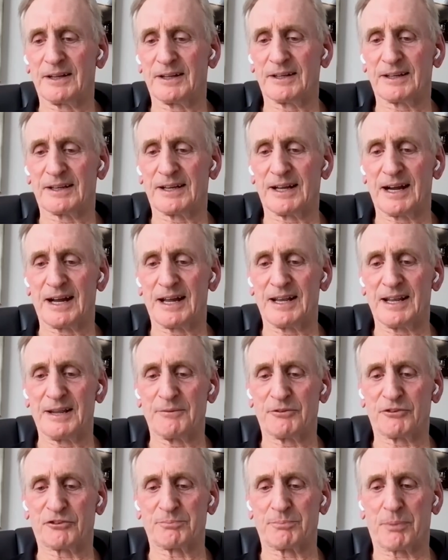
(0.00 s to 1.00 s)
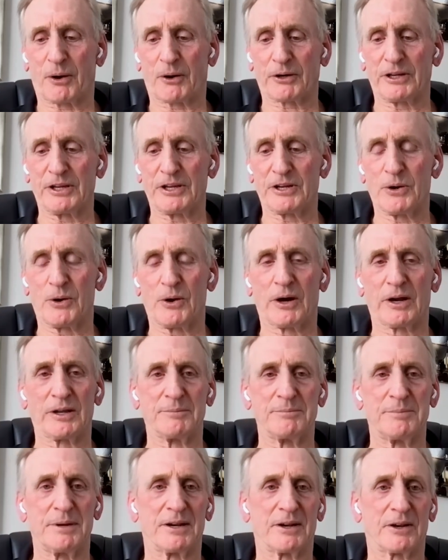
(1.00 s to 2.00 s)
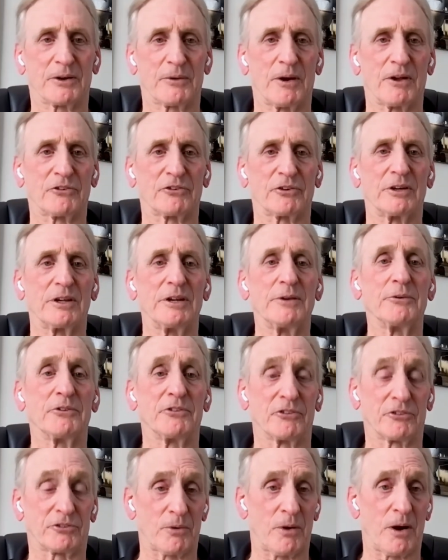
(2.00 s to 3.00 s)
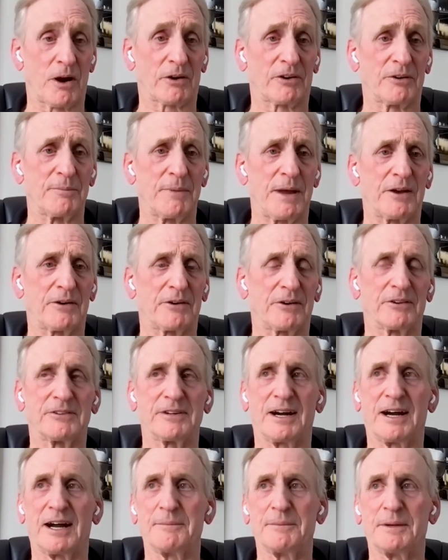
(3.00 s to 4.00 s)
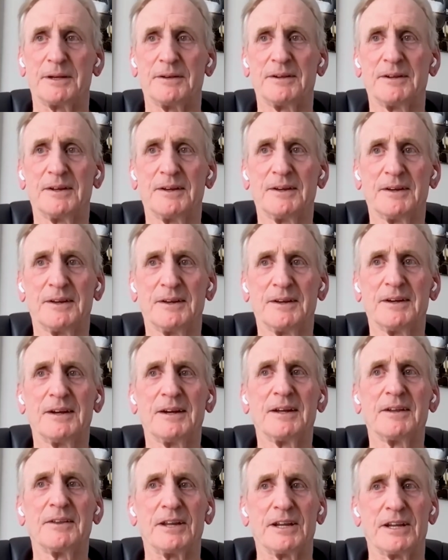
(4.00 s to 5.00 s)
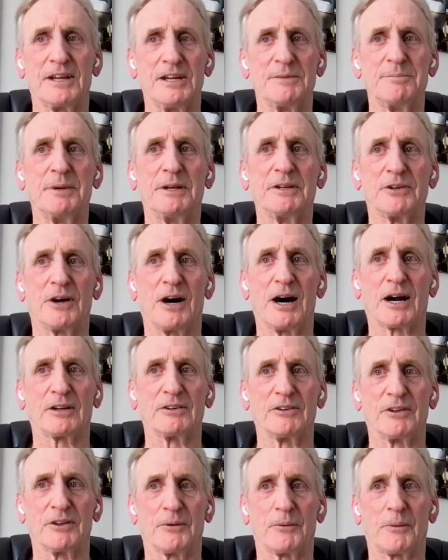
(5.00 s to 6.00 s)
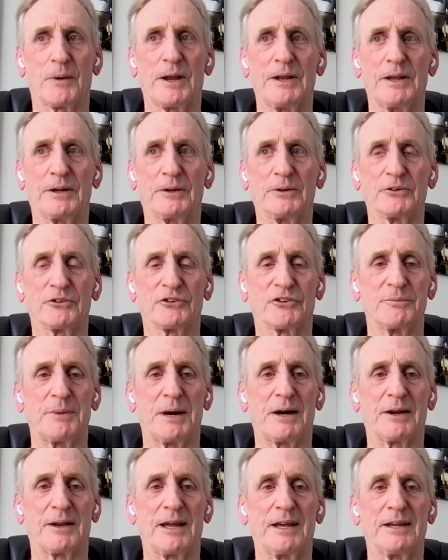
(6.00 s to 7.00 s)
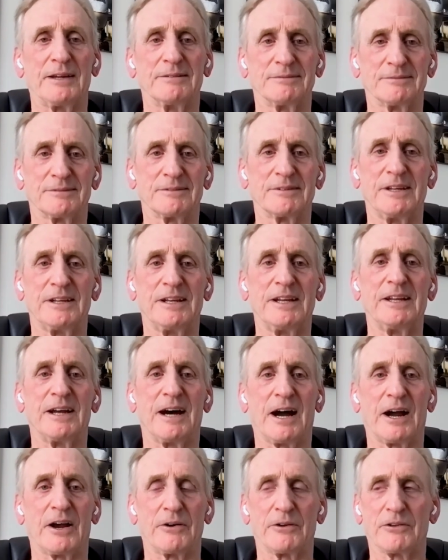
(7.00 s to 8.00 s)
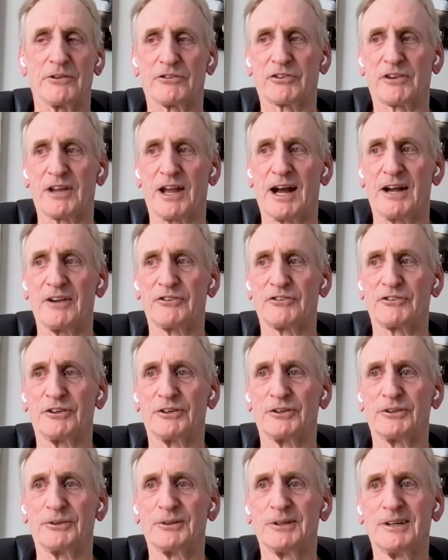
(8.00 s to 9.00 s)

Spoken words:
a guy named Sparky Coy had been an aggressor. He was the squadron commander at the time, and I think he had been talking to the Red Eagles about, hey, you need to hire this guy. So